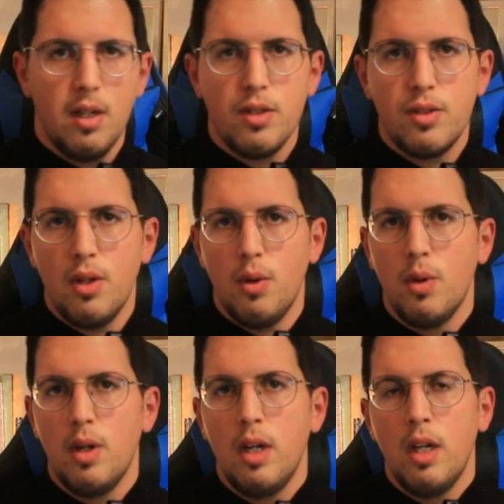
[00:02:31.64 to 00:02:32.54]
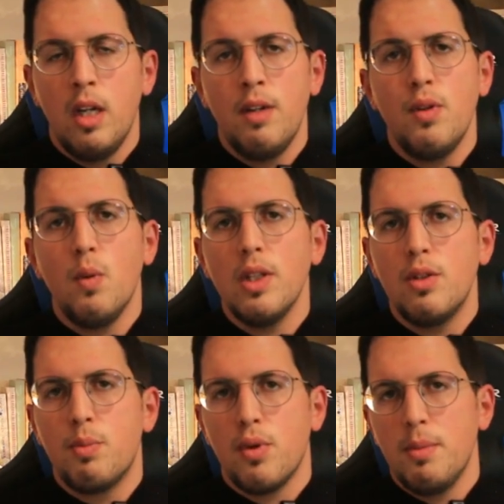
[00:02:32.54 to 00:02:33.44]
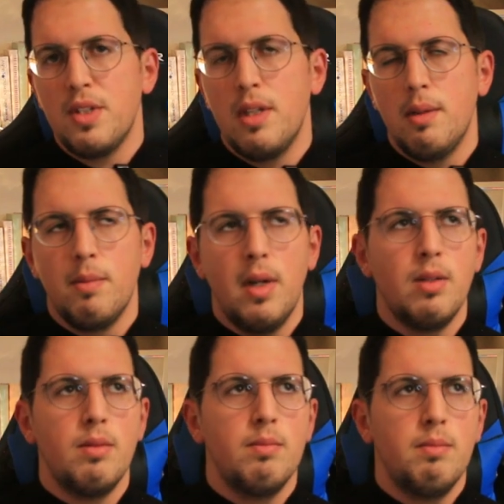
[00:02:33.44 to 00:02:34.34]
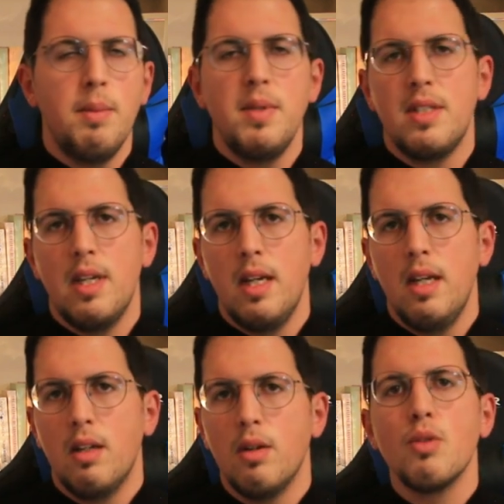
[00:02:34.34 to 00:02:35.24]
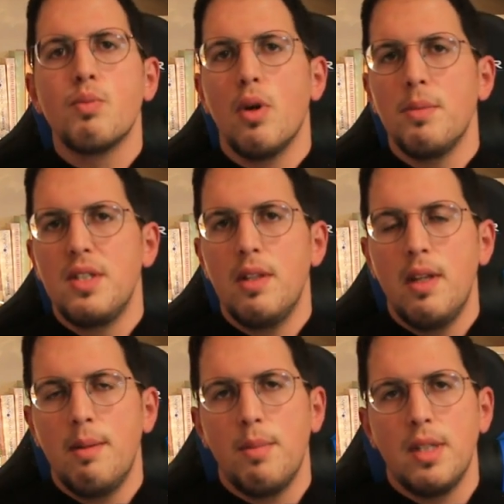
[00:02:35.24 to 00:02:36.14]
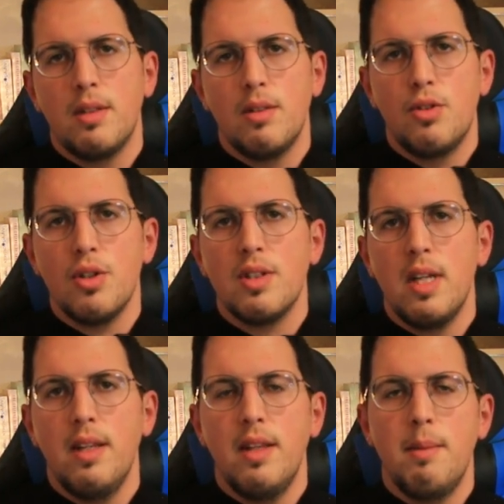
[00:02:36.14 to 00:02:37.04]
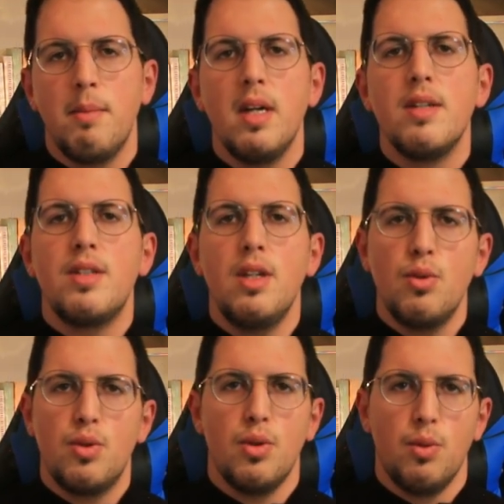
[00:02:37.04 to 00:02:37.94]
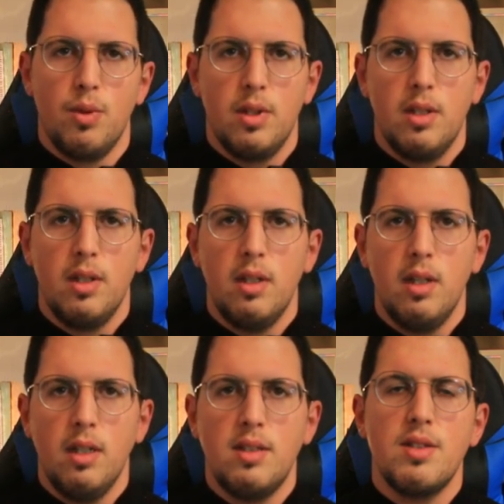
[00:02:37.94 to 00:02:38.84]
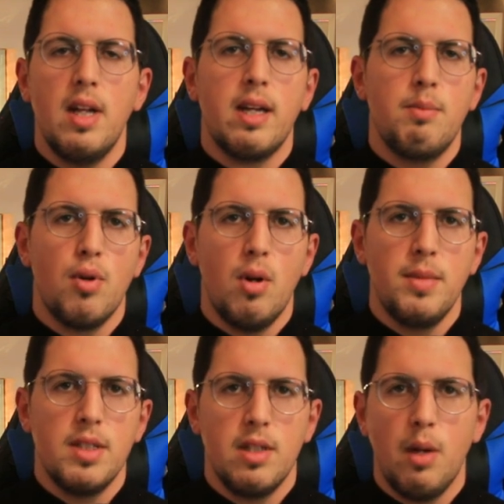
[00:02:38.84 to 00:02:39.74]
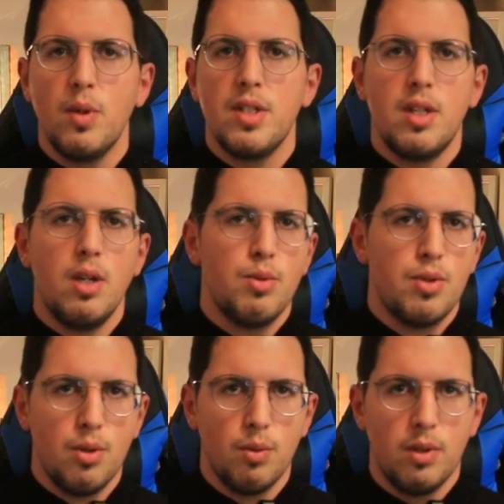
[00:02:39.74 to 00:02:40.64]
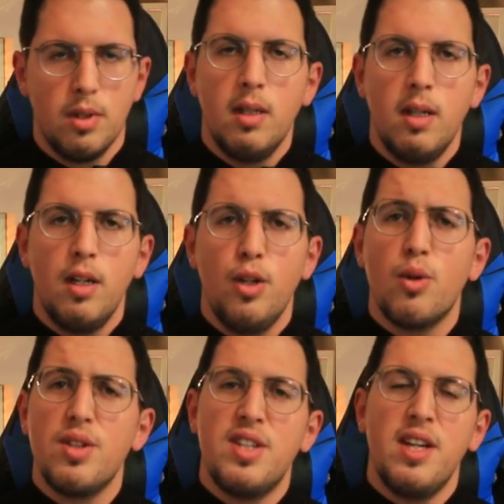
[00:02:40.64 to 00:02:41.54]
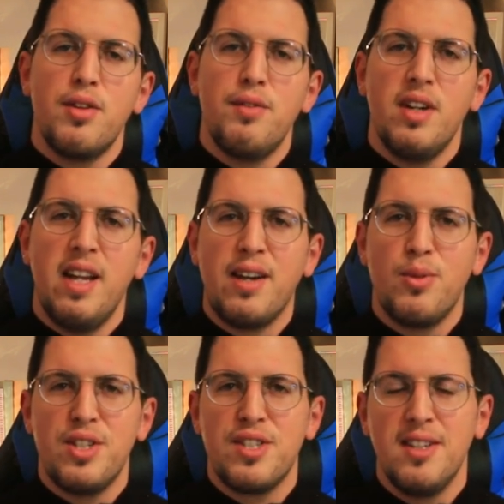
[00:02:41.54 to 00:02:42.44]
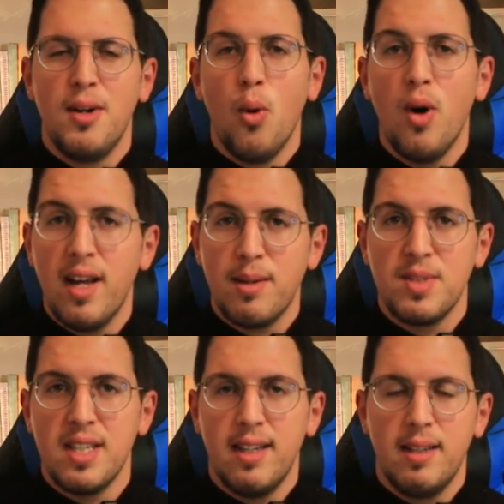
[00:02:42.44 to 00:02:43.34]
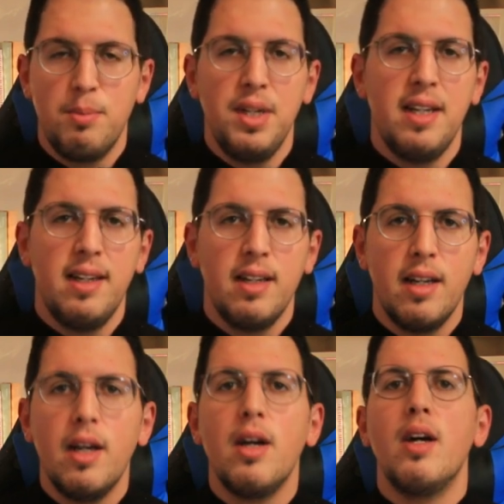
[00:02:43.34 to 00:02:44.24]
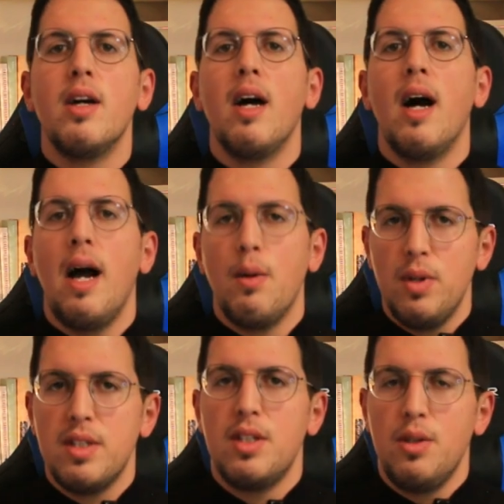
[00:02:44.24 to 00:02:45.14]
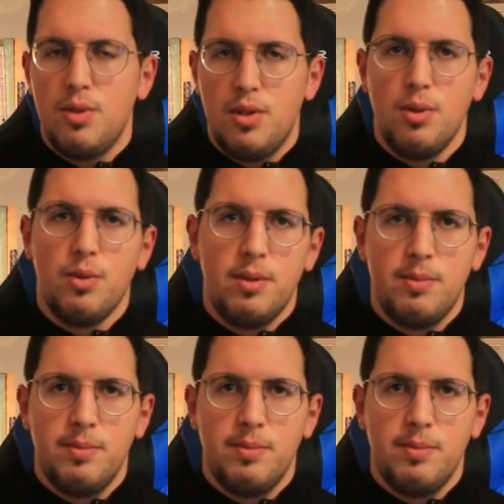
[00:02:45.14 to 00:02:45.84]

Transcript: So, if you want to promise them and maybe say, not promising them, but just telling them, see you soon. It is like a promise, I will see you soon. You can say in Riffian language, Ukhanumza, meaning, I will see you soon.